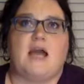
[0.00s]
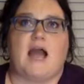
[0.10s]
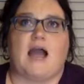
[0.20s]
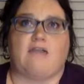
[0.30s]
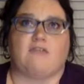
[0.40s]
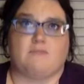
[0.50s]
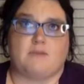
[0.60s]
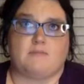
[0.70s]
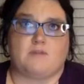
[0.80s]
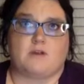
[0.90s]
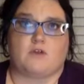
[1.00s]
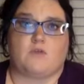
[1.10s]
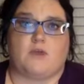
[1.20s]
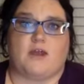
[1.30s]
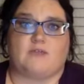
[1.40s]
I remember
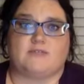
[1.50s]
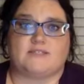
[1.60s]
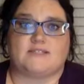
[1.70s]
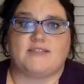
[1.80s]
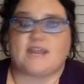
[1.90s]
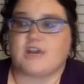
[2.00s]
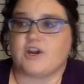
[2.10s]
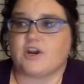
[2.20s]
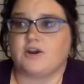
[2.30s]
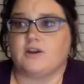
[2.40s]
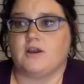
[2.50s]
when I was there